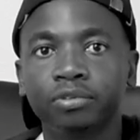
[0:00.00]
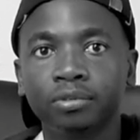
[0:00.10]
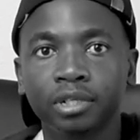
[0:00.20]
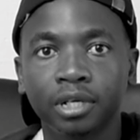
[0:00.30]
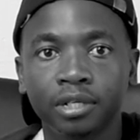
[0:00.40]

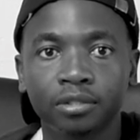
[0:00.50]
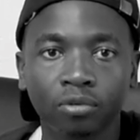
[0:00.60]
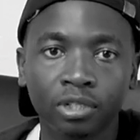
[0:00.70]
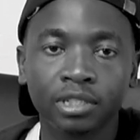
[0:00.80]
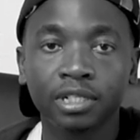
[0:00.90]
few years
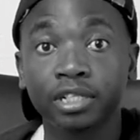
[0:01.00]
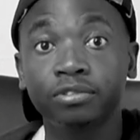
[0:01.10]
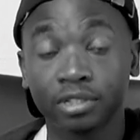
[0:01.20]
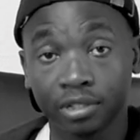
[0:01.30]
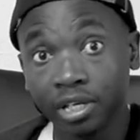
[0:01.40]
or in the next
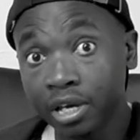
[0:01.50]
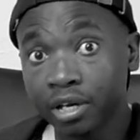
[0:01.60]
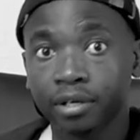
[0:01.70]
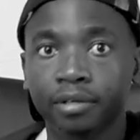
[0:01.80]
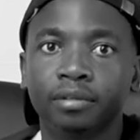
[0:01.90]

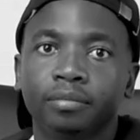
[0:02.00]
year.